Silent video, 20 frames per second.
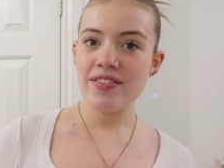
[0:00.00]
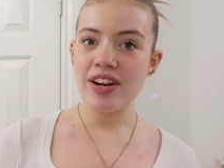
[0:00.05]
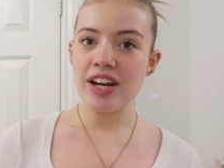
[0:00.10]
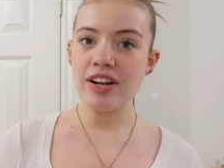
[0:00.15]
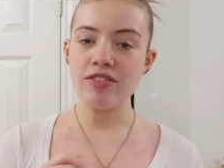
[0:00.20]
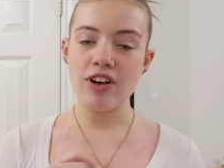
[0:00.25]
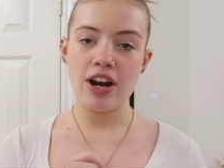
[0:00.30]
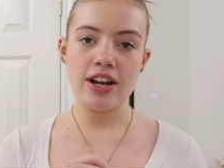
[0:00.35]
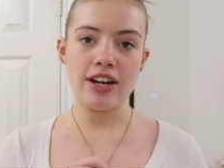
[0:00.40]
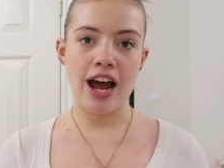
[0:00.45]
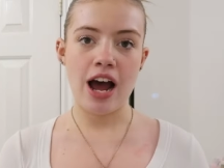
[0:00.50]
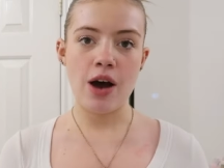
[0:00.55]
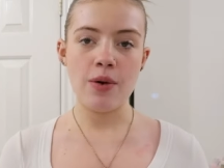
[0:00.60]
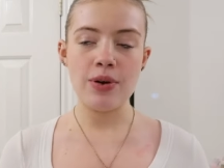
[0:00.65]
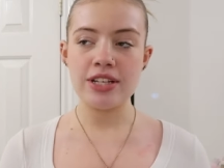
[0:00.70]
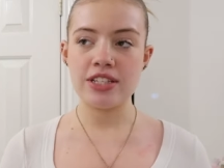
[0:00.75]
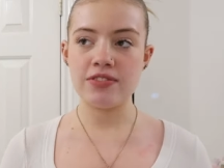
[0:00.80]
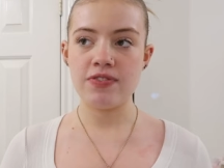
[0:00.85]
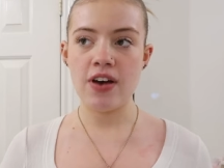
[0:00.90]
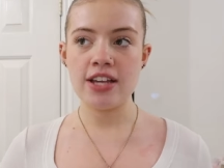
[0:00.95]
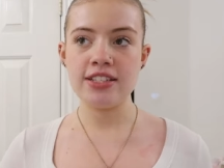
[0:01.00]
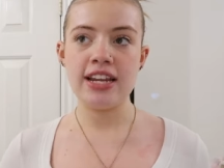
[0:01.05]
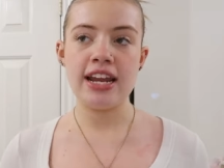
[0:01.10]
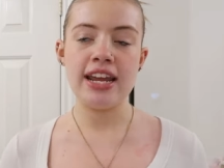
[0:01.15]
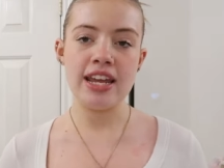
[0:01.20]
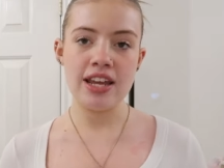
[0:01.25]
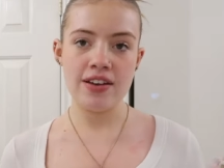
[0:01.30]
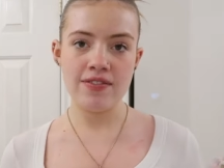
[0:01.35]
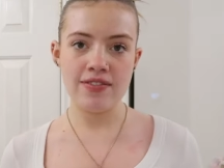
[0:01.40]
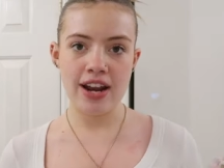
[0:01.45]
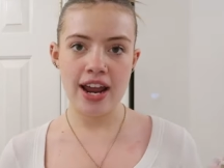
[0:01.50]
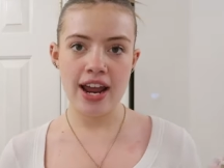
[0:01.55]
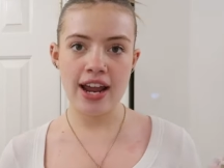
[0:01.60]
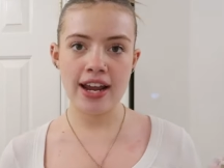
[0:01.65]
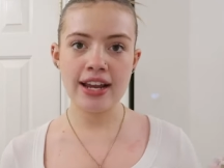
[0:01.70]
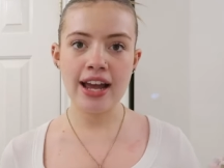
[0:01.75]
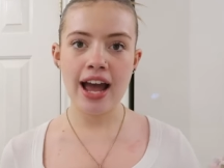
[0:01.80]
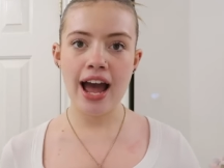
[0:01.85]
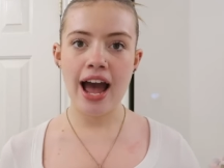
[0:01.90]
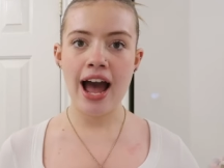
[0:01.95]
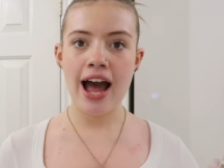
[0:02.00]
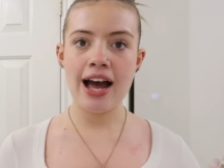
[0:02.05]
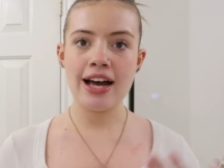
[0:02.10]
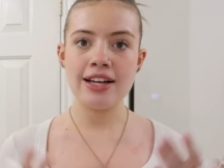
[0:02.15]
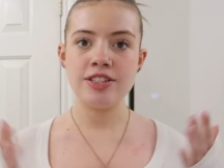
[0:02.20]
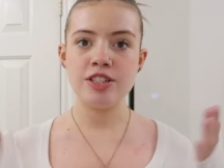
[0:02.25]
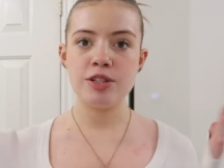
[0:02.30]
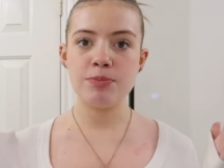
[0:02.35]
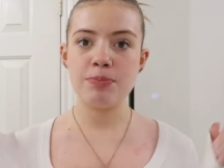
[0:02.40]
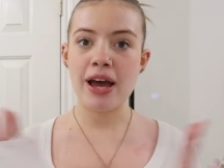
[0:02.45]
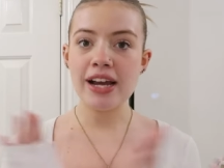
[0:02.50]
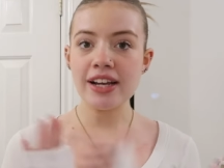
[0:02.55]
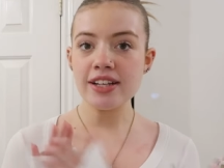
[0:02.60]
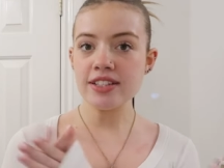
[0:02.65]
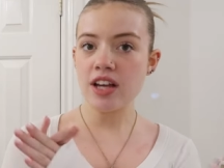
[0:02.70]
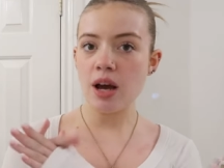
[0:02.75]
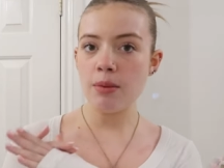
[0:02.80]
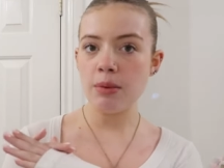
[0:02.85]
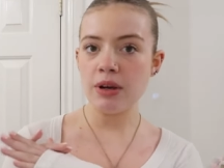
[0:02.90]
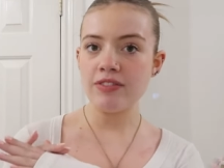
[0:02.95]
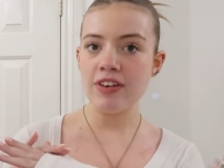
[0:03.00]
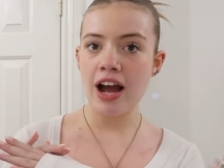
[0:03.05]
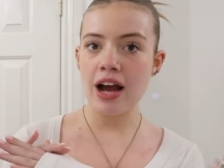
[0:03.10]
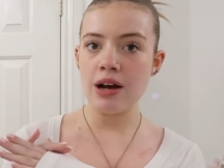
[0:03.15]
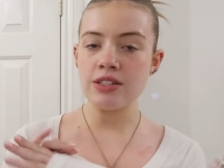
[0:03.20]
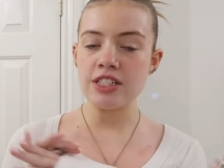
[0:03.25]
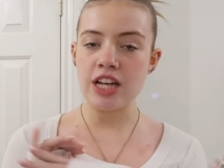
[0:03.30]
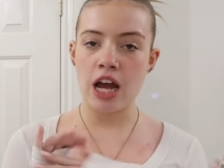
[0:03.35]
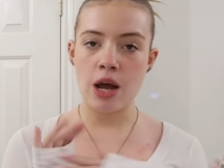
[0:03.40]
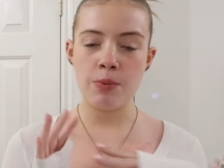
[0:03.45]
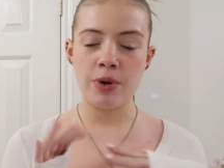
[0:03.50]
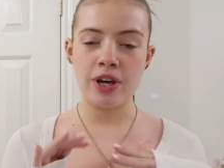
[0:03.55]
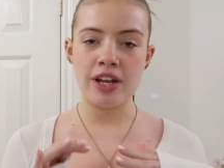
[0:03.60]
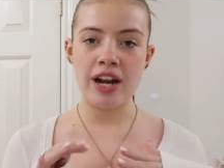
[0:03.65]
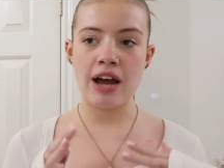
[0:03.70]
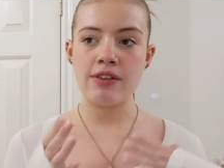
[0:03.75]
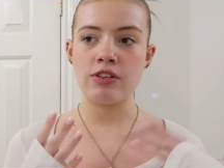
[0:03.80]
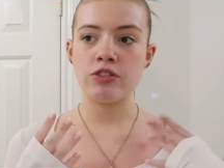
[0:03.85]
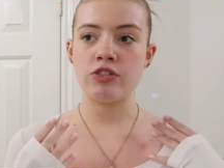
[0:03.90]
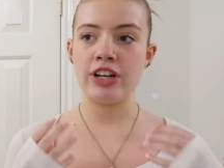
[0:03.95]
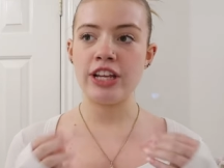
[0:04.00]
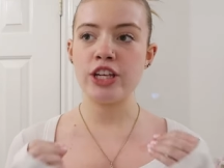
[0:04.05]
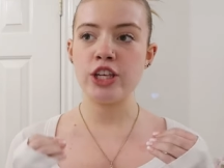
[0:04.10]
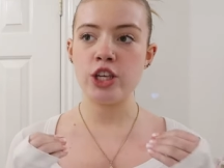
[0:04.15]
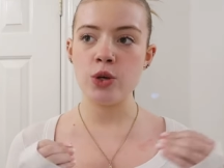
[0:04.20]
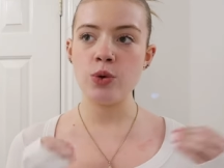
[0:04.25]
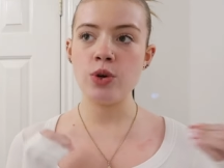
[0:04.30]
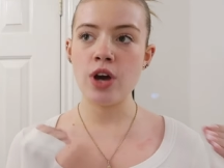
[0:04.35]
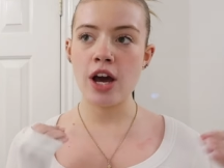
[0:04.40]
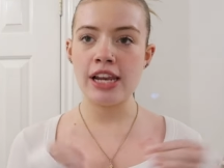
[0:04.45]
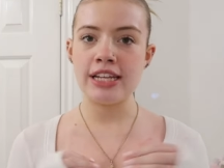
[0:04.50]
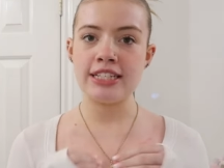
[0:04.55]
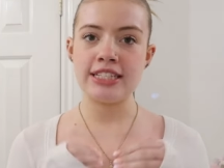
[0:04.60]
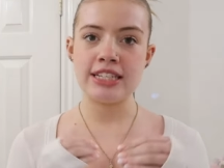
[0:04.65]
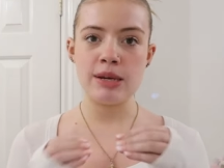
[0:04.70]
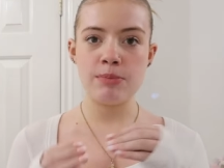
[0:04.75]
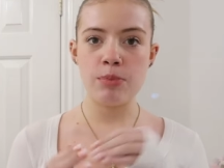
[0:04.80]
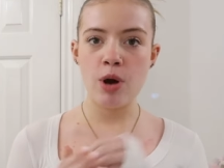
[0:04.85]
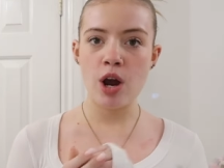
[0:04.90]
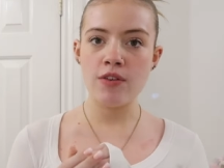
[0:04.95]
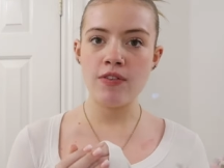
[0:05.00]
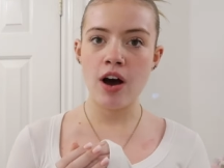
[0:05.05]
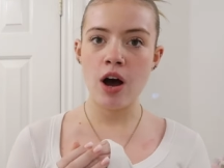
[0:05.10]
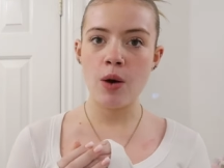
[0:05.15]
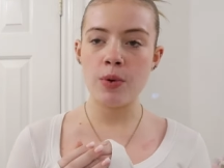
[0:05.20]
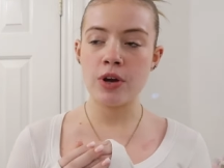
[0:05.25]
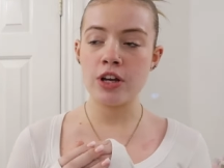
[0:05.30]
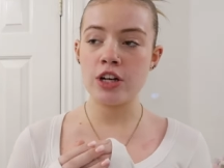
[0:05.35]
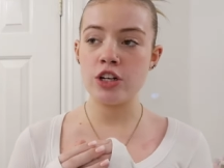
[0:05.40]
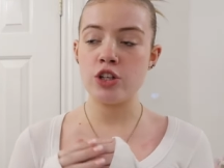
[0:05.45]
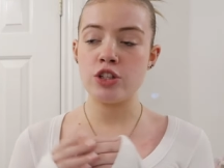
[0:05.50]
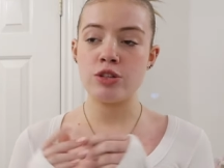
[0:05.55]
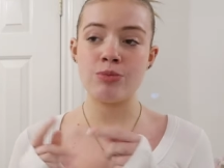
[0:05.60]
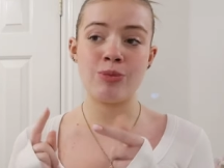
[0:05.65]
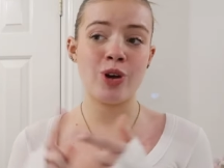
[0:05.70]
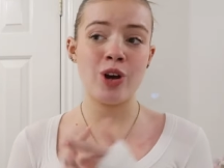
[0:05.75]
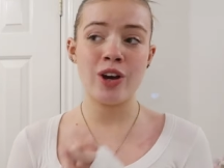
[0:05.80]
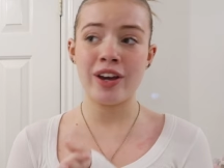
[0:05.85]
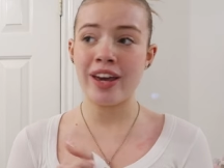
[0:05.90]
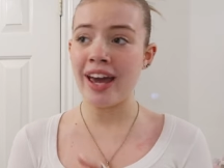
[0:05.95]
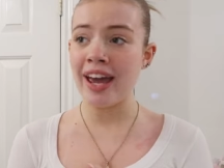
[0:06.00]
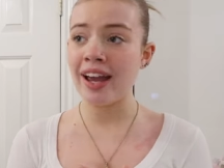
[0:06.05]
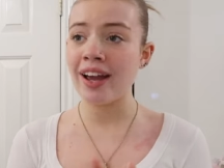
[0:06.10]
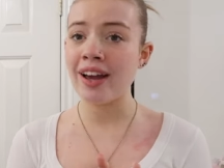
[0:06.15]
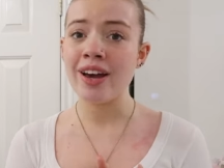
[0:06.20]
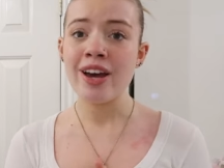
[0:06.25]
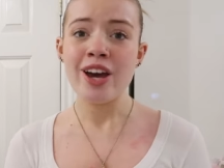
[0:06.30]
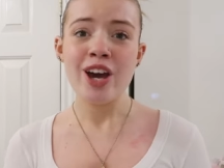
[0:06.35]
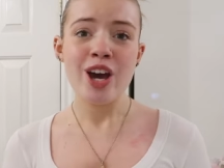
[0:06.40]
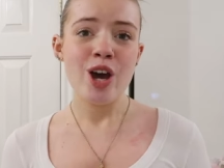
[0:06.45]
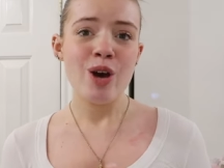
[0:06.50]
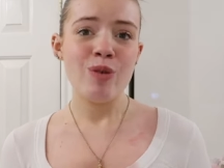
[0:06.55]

evening right now, it's Thursday evening, and Beck is coming round, and we're gonna have a really cute girly sleepover. We're gonna do some cooking.